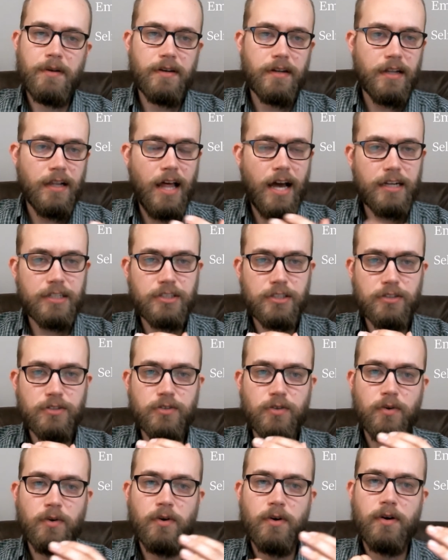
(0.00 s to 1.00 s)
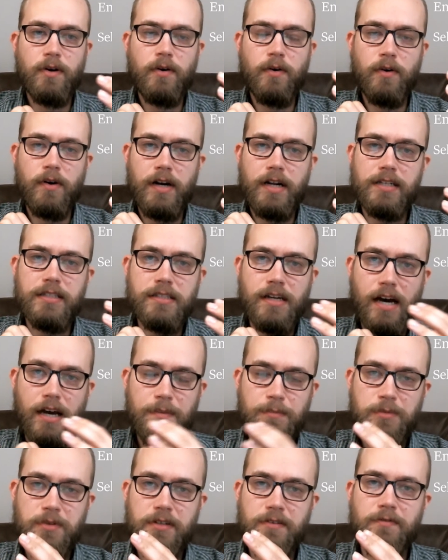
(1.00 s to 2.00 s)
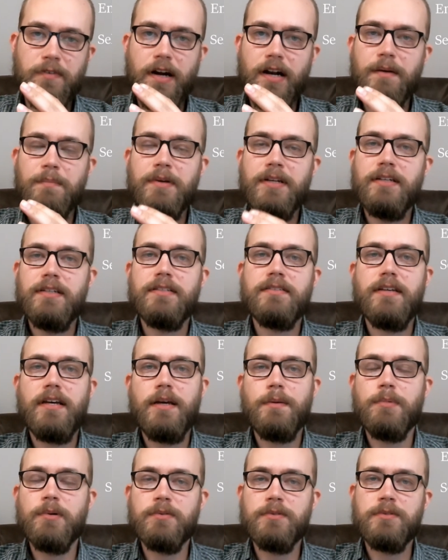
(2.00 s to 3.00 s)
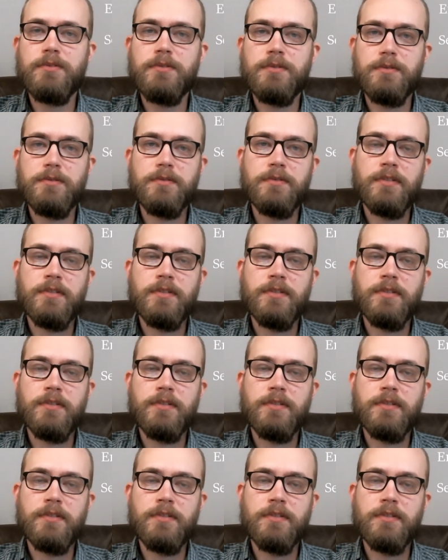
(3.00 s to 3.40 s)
Clashes, or at times the environment is able to